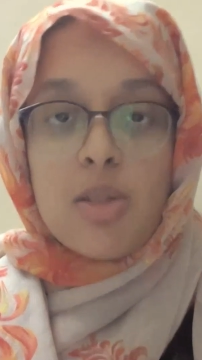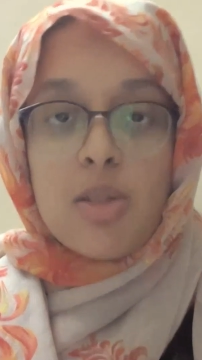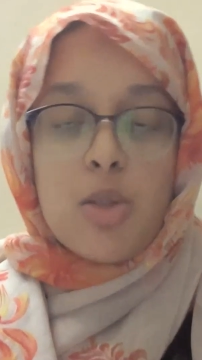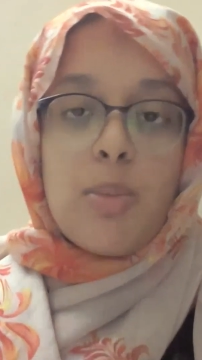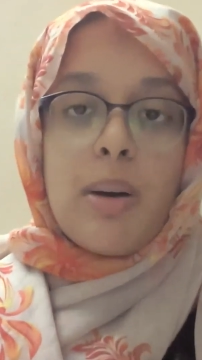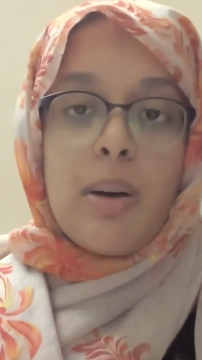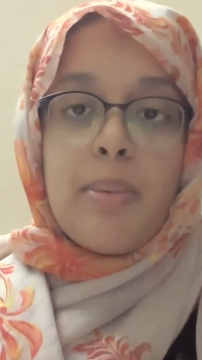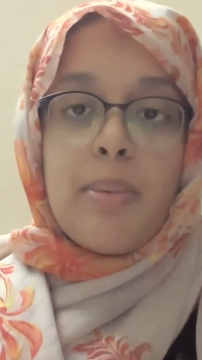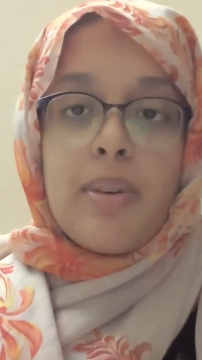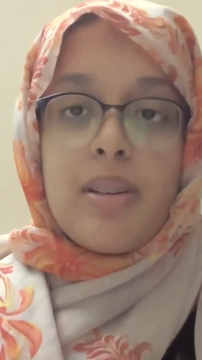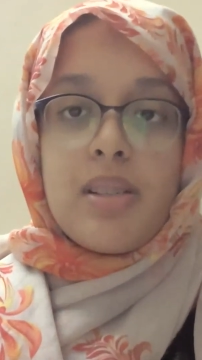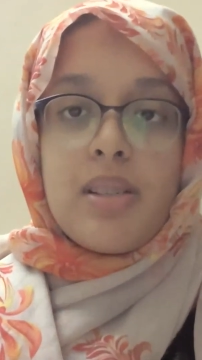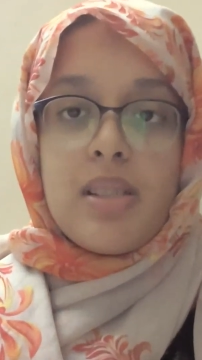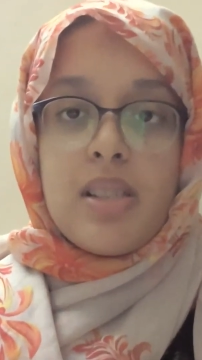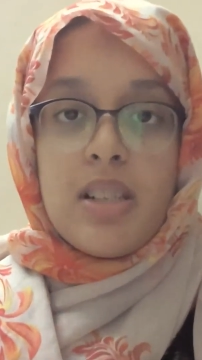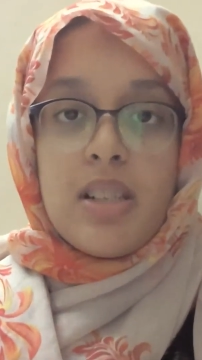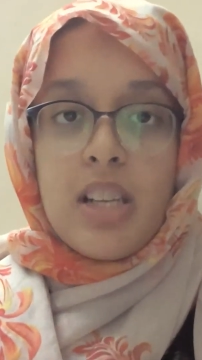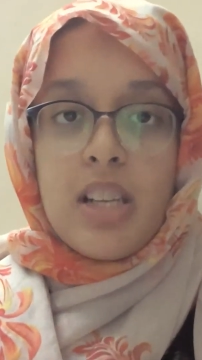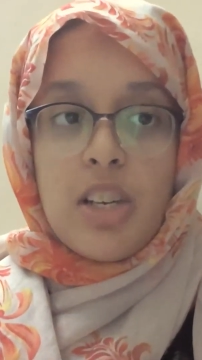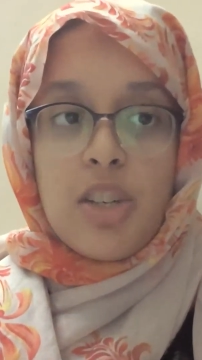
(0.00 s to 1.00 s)
and
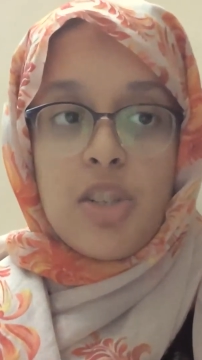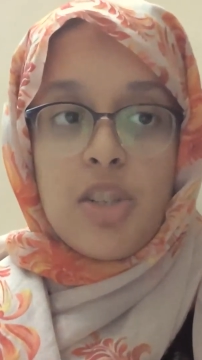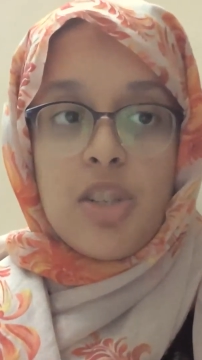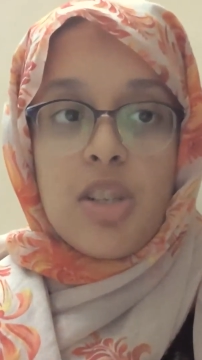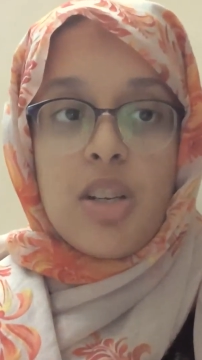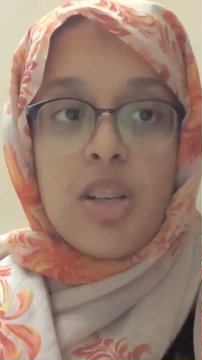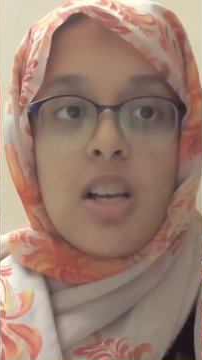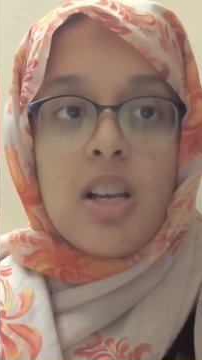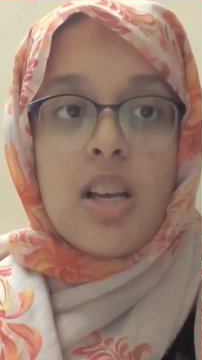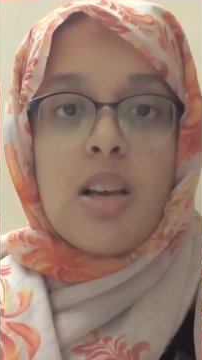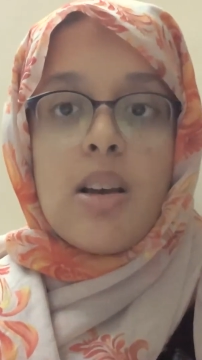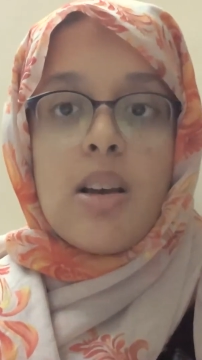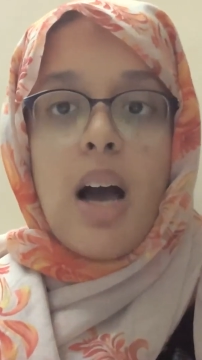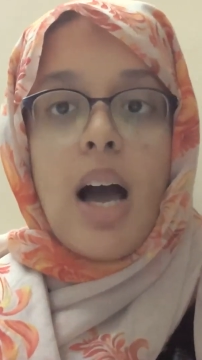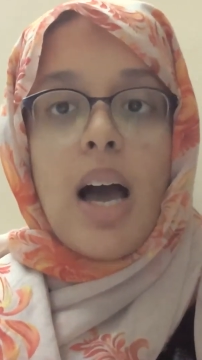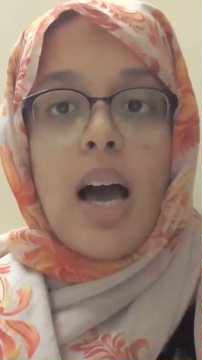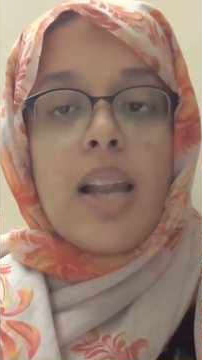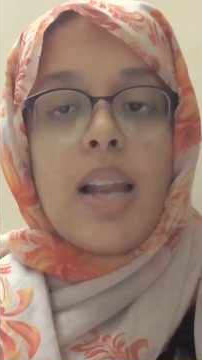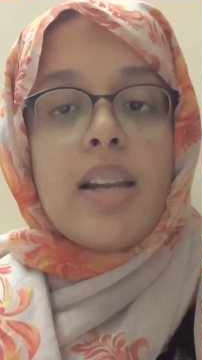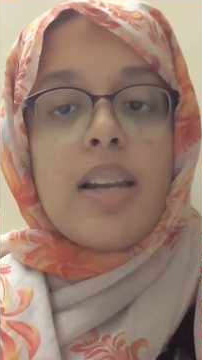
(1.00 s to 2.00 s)
I will explain
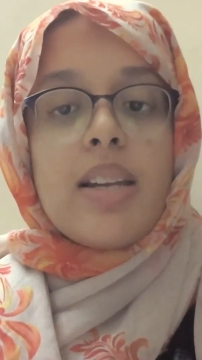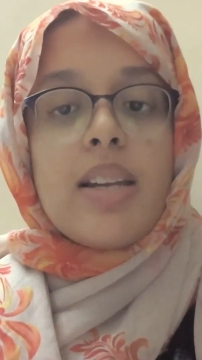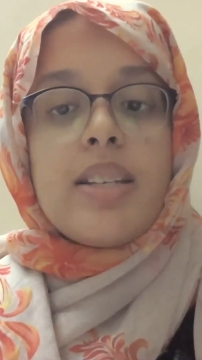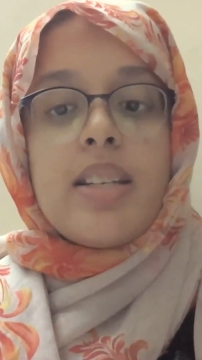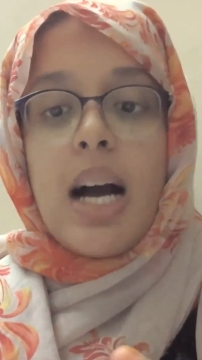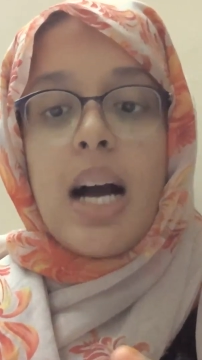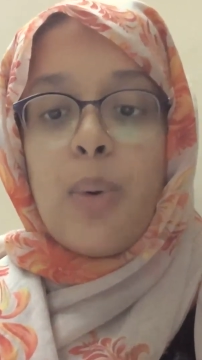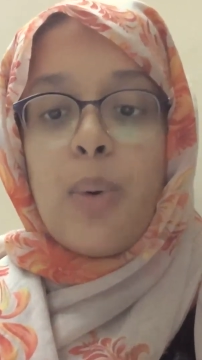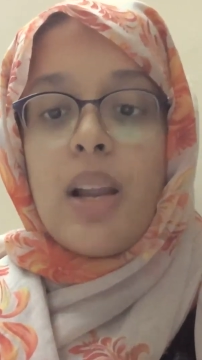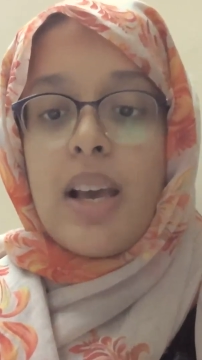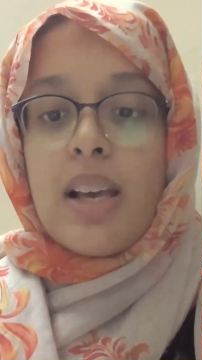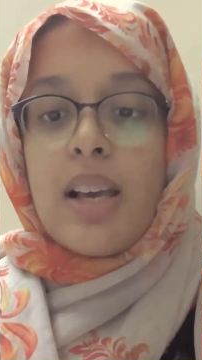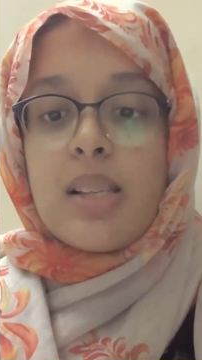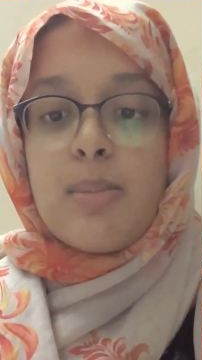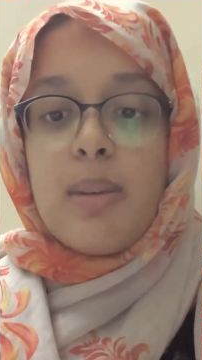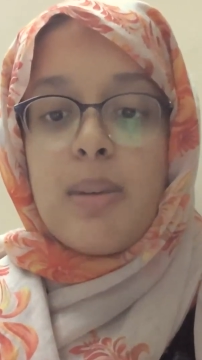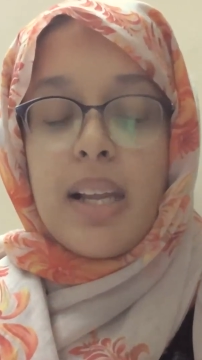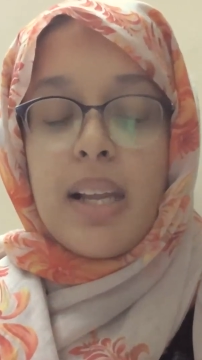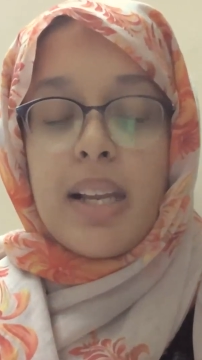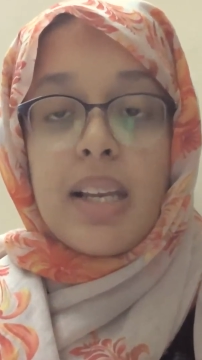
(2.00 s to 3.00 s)
each and
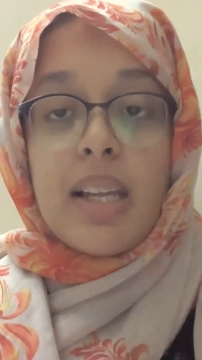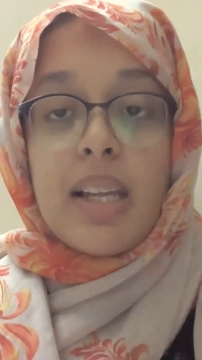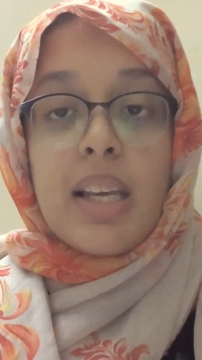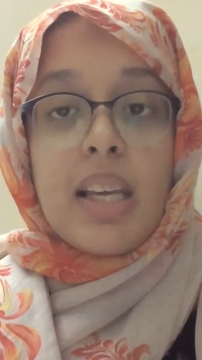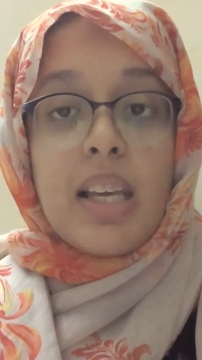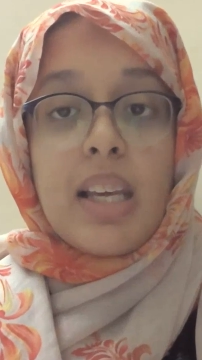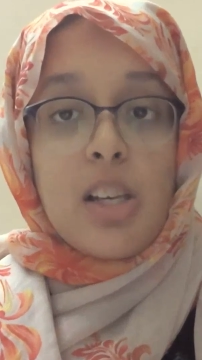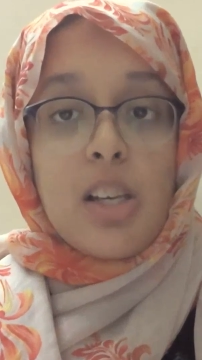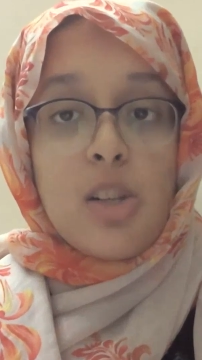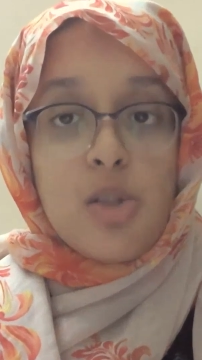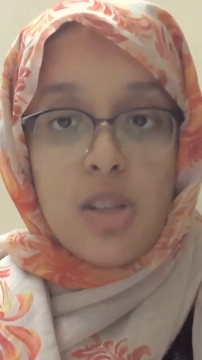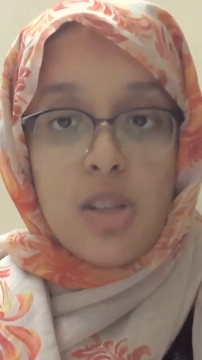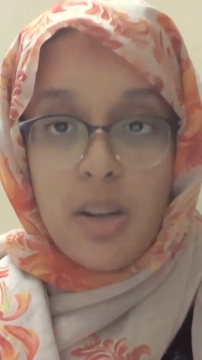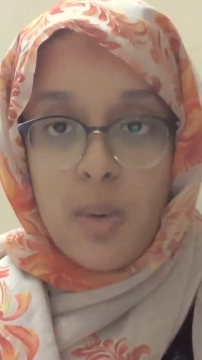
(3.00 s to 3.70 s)
everything in detail.